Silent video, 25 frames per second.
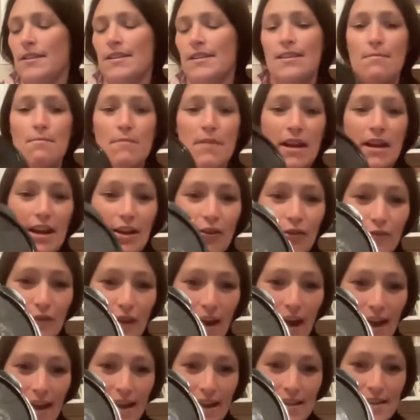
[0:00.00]
the mini
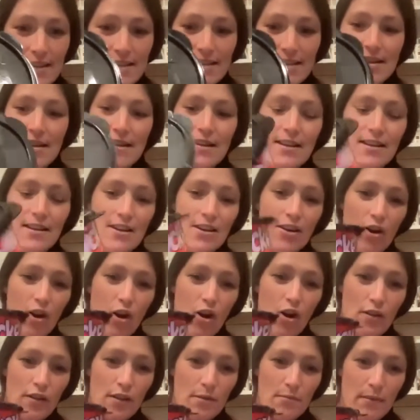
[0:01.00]
face
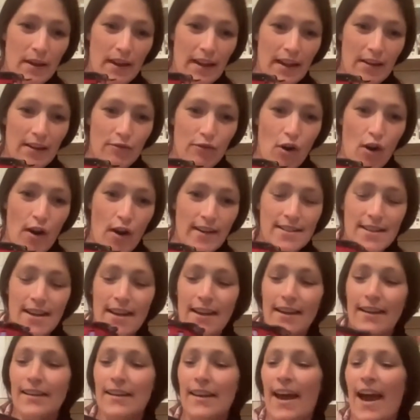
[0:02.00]
on the Mickey
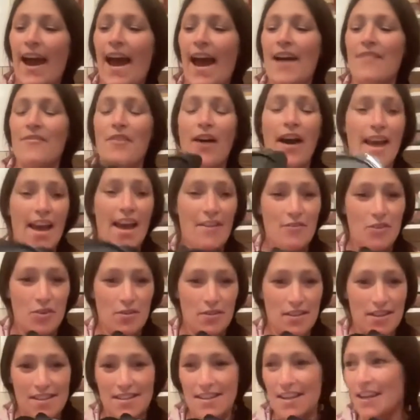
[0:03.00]
writing. I have
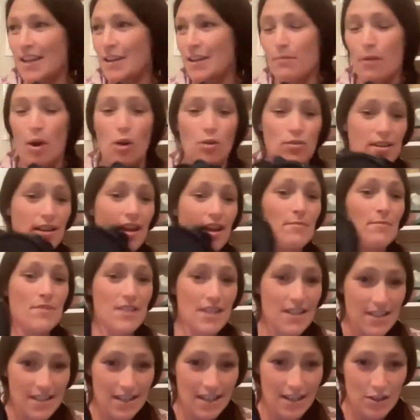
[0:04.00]
got the second bowl, so it comes
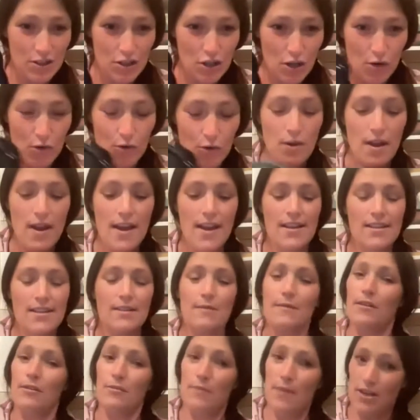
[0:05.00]
in a set of 2. So I'm
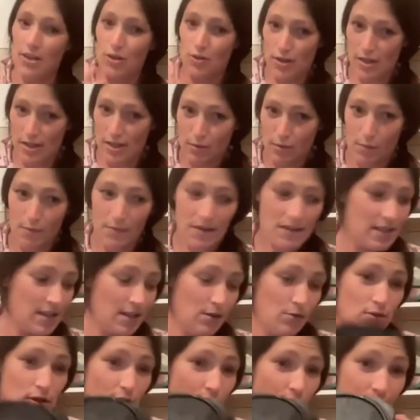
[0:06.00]
going to make sure I swap the
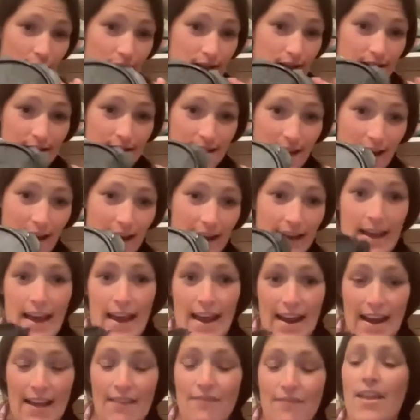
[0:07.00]
seals over, because there I
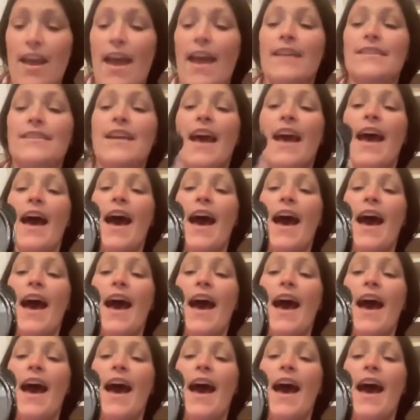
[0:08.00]
can't have that.